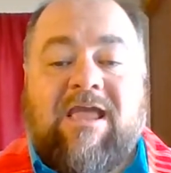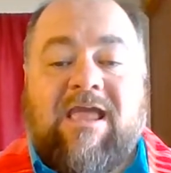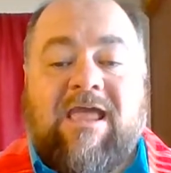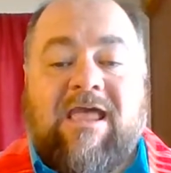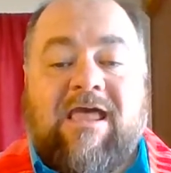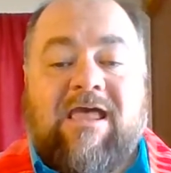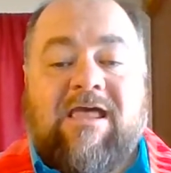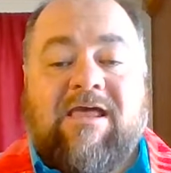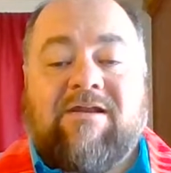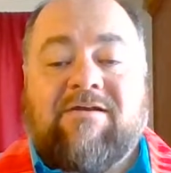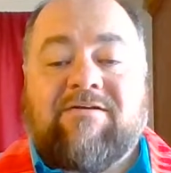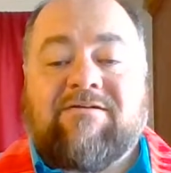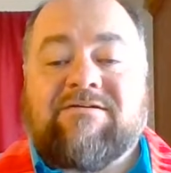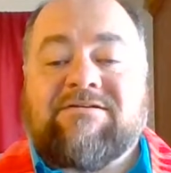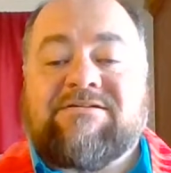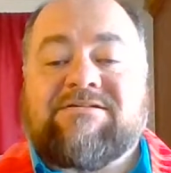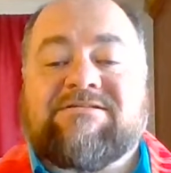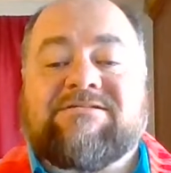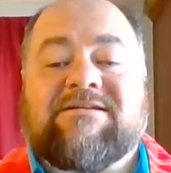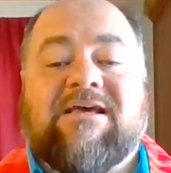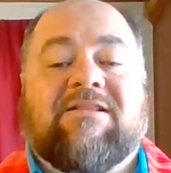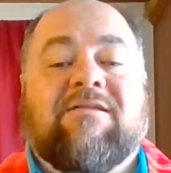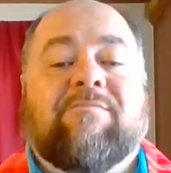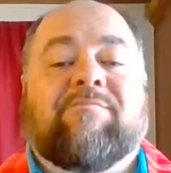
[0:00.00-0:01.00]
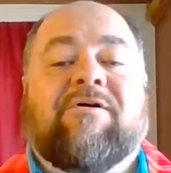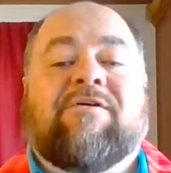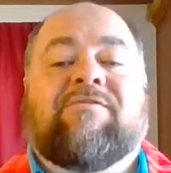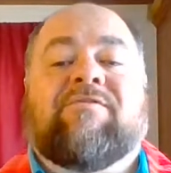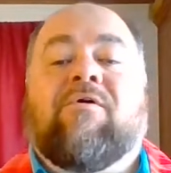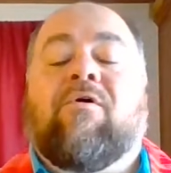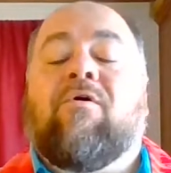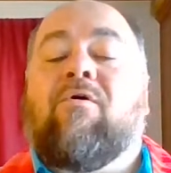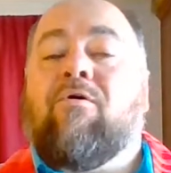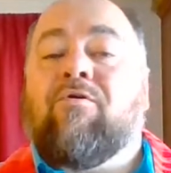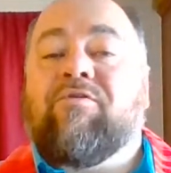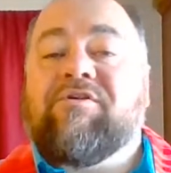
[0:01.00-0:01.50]
and celebrate
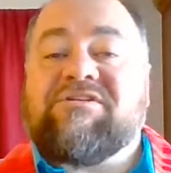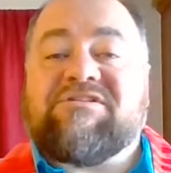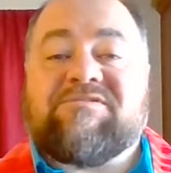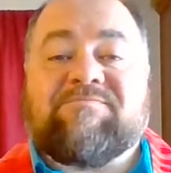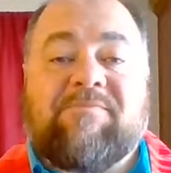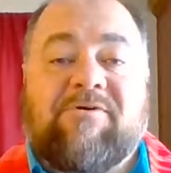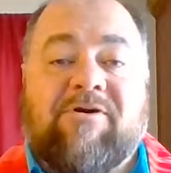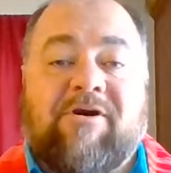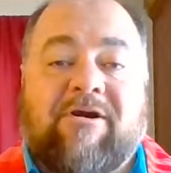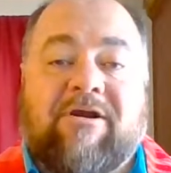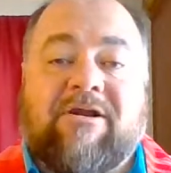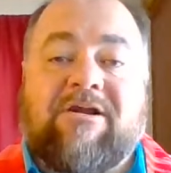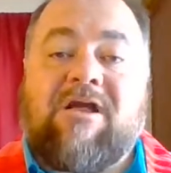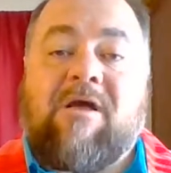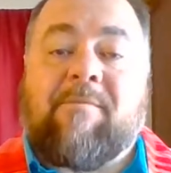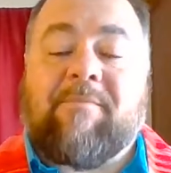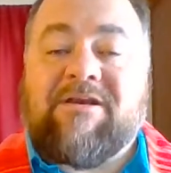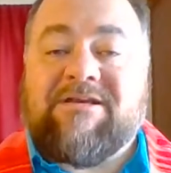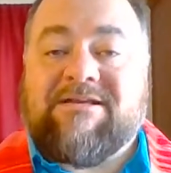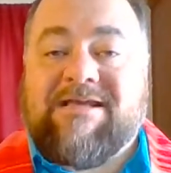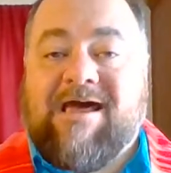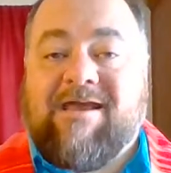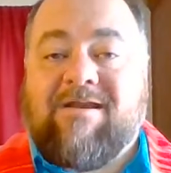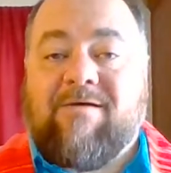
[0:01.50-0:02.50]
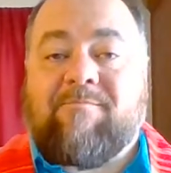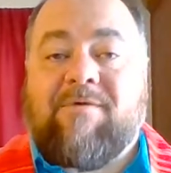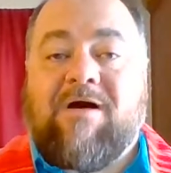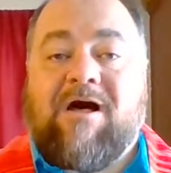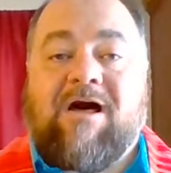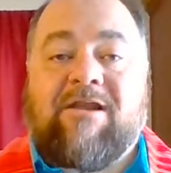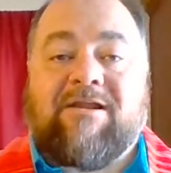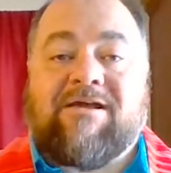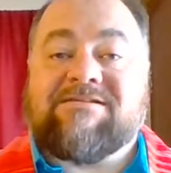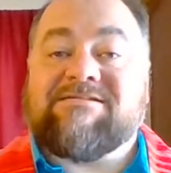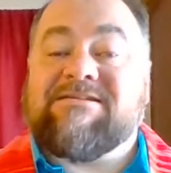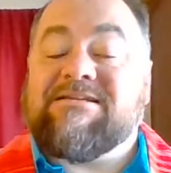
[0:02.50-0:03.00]
the Holy Spirit coming down
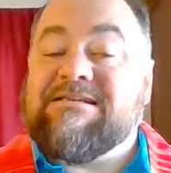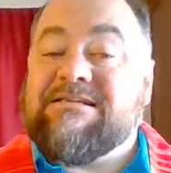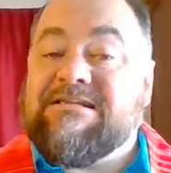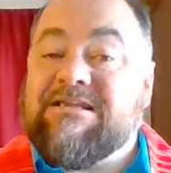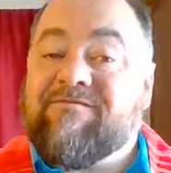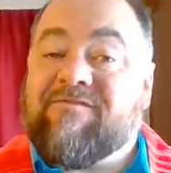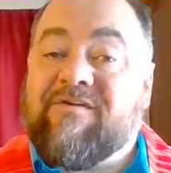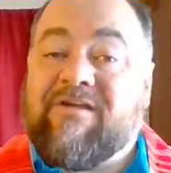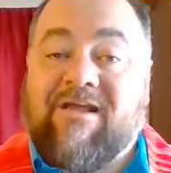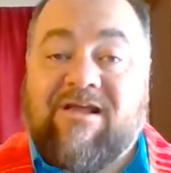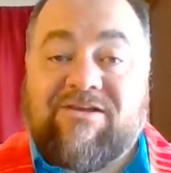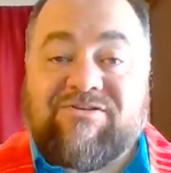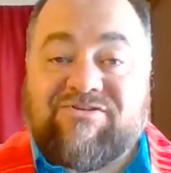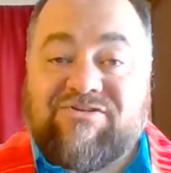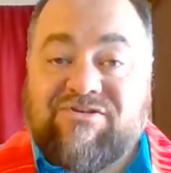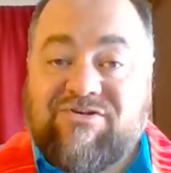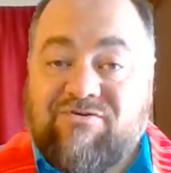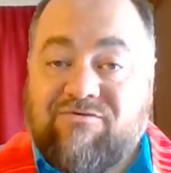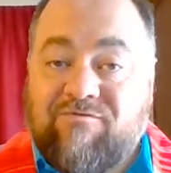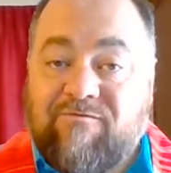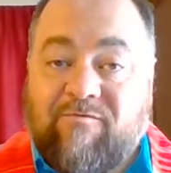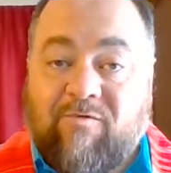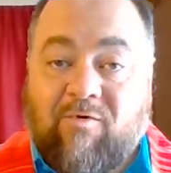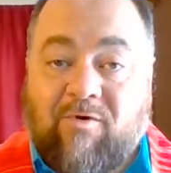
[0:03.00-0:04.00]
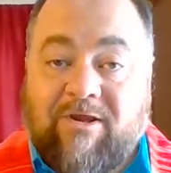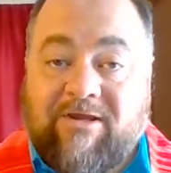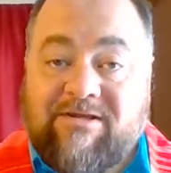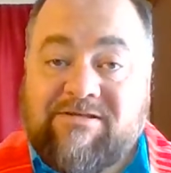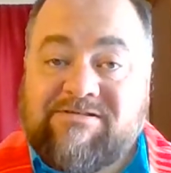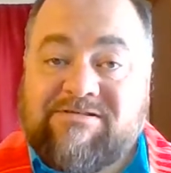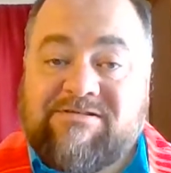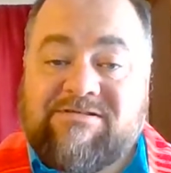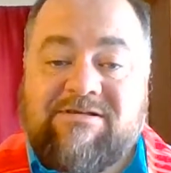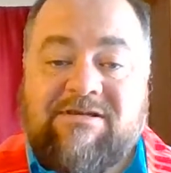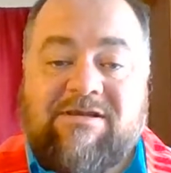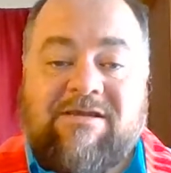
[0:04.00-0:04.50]
upon us and giving us new
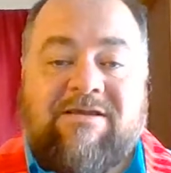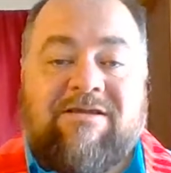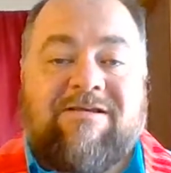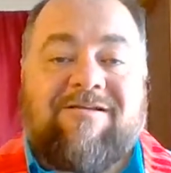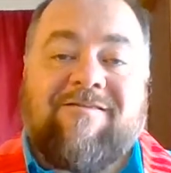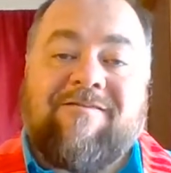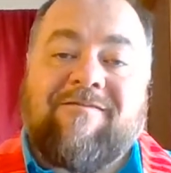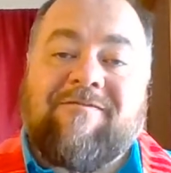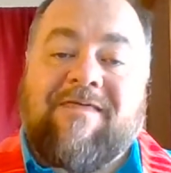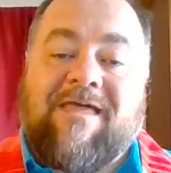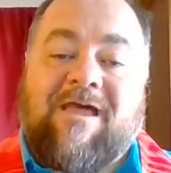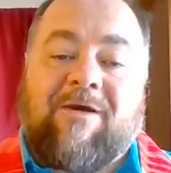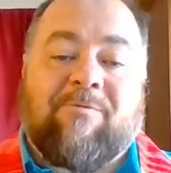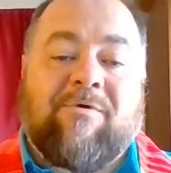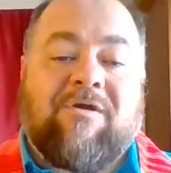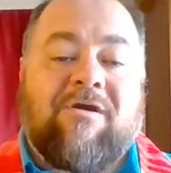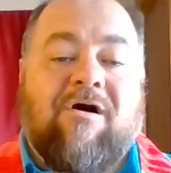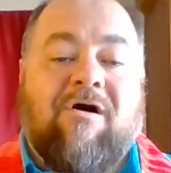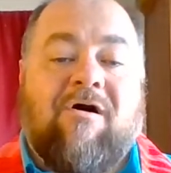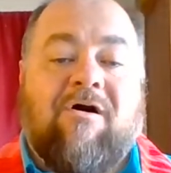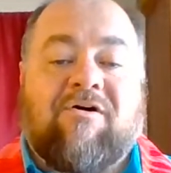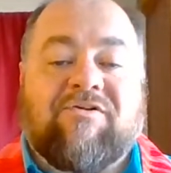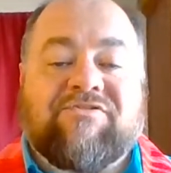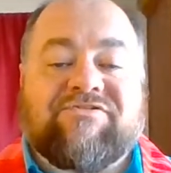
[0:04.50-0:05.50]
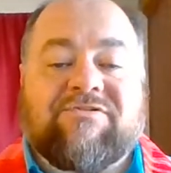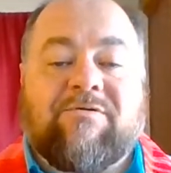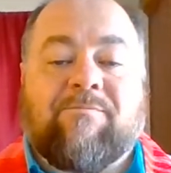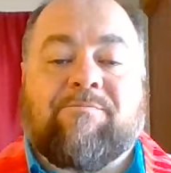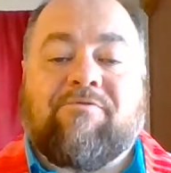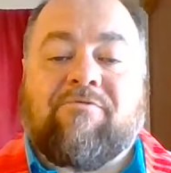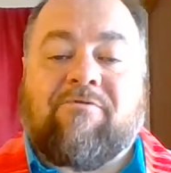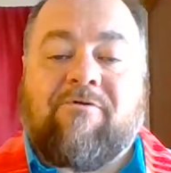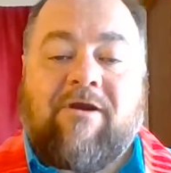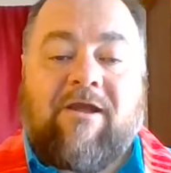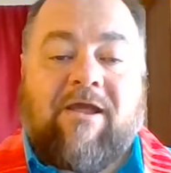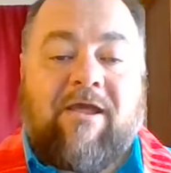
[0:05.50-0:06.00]
voice that we also
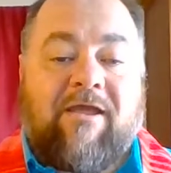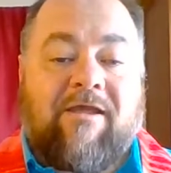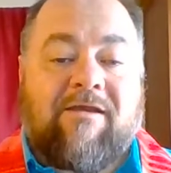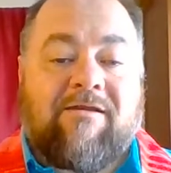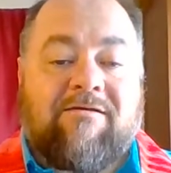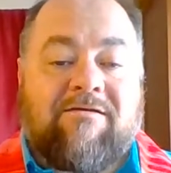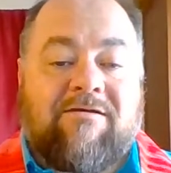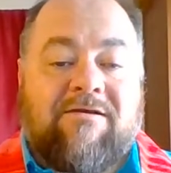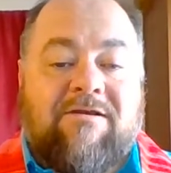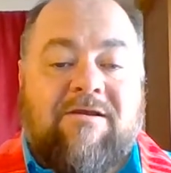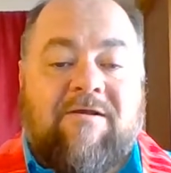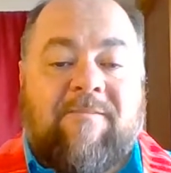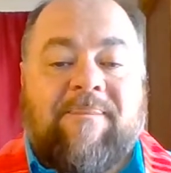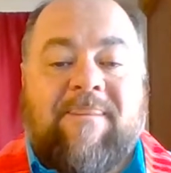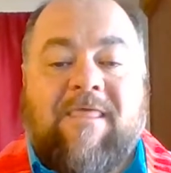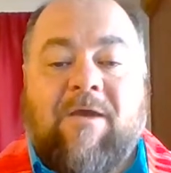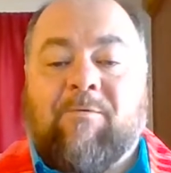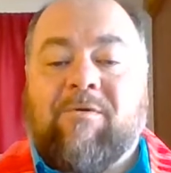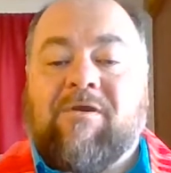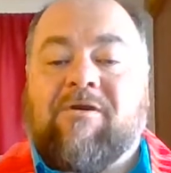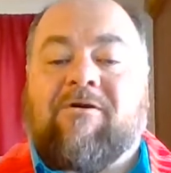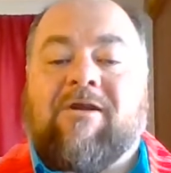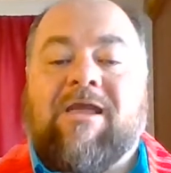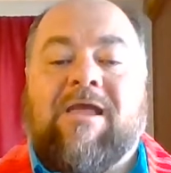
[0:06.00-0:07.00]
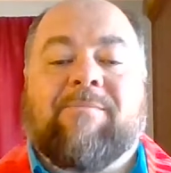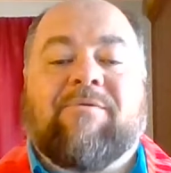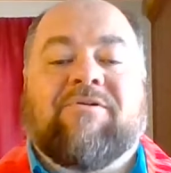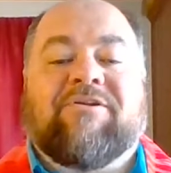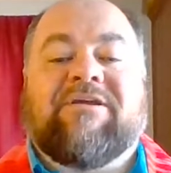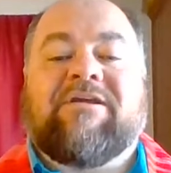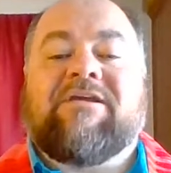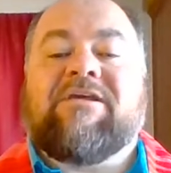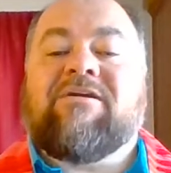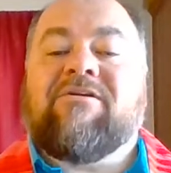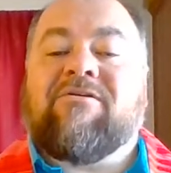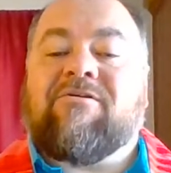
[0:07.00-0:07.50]
pray that we are able
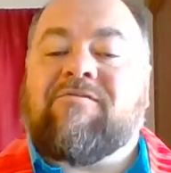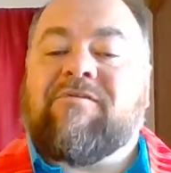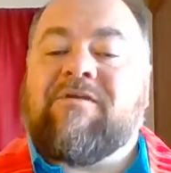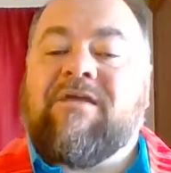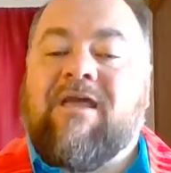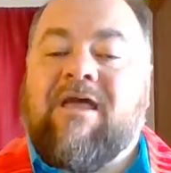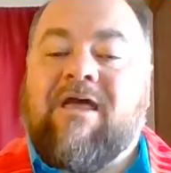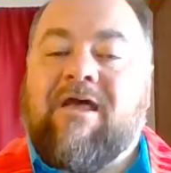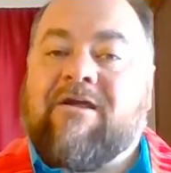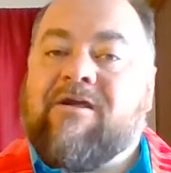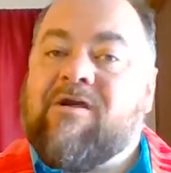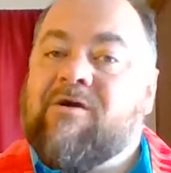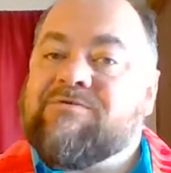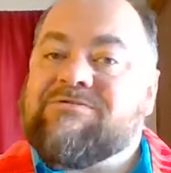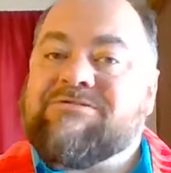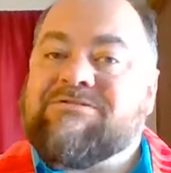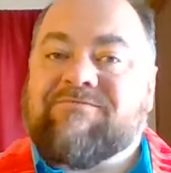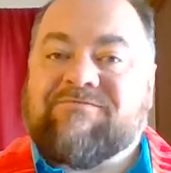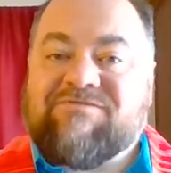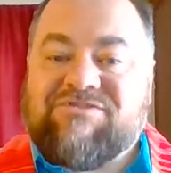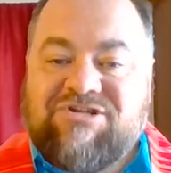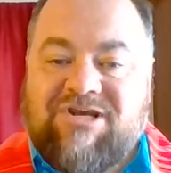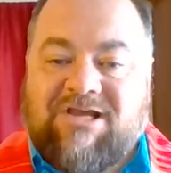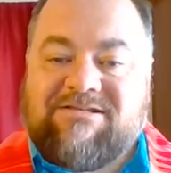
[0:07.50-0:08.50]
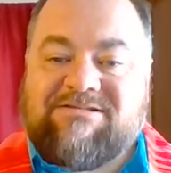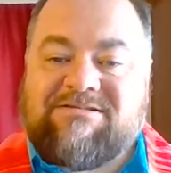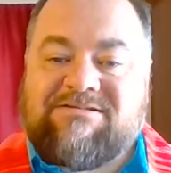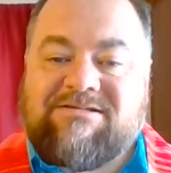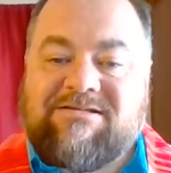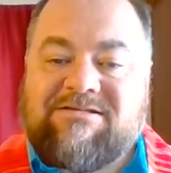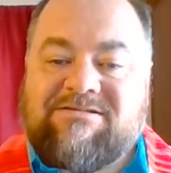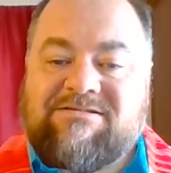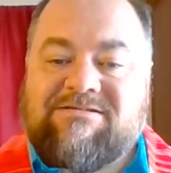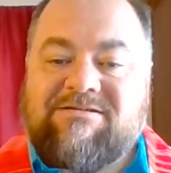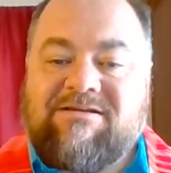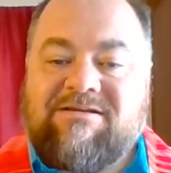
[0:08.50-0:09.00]
to hear the echoes of
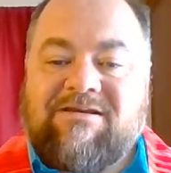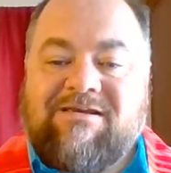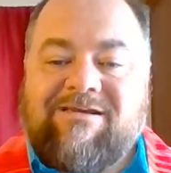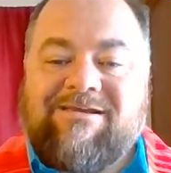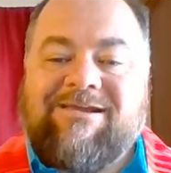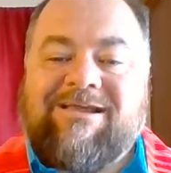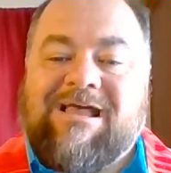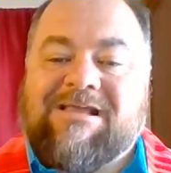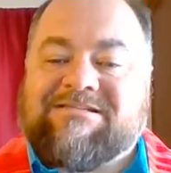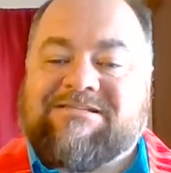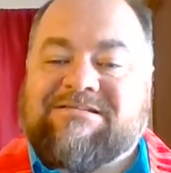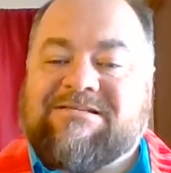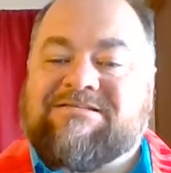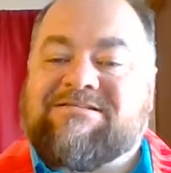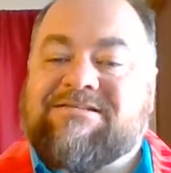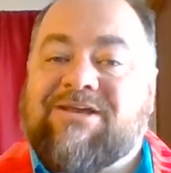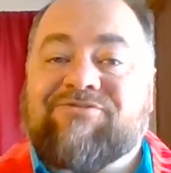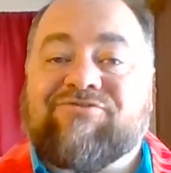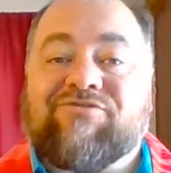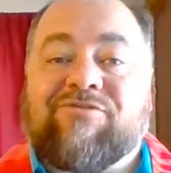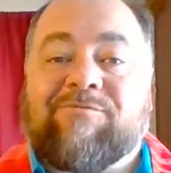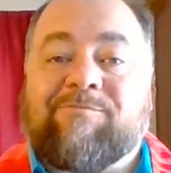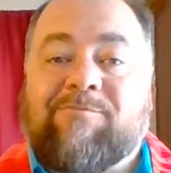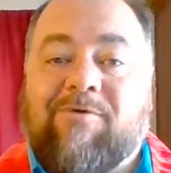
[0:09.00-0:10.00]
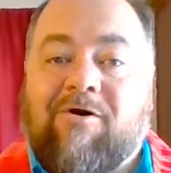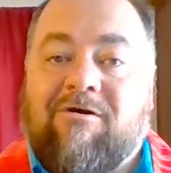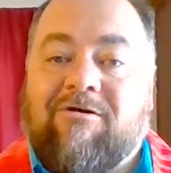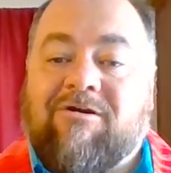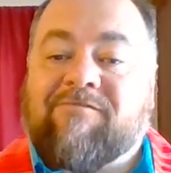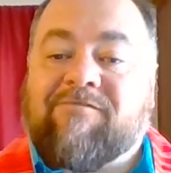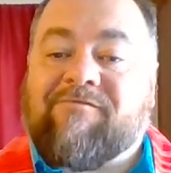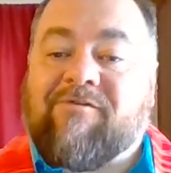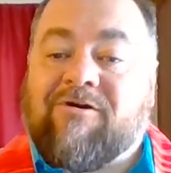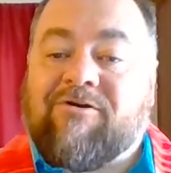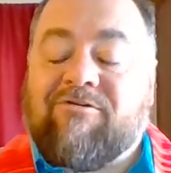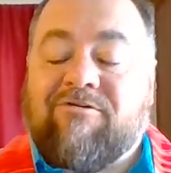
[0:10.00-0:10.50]
justice as a central
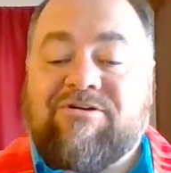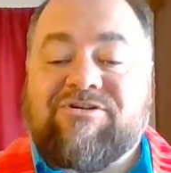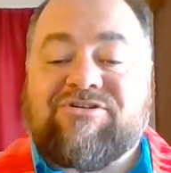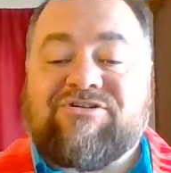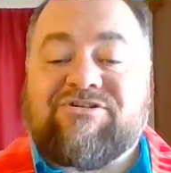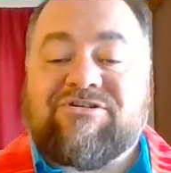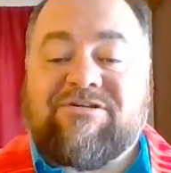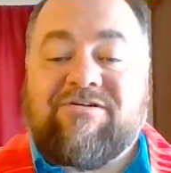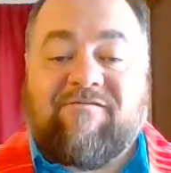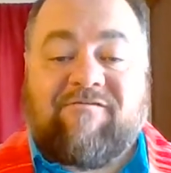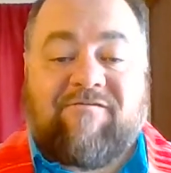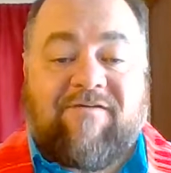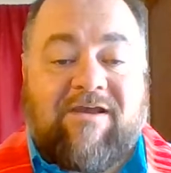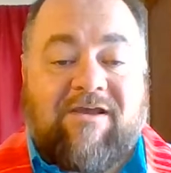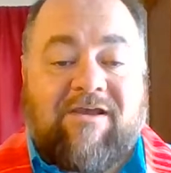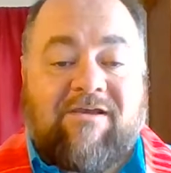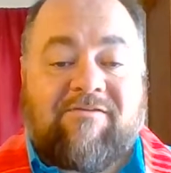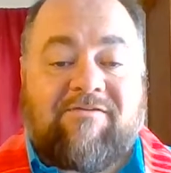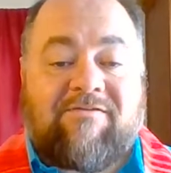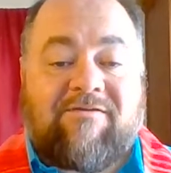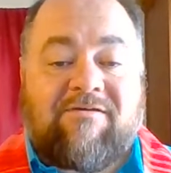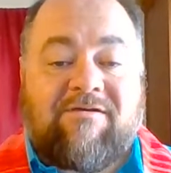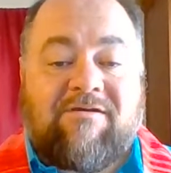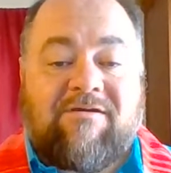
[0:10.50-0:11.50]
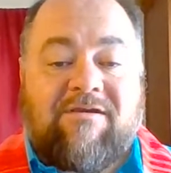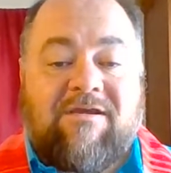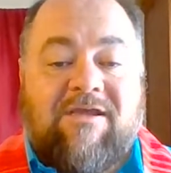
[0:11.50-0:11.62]
part of our Christian faith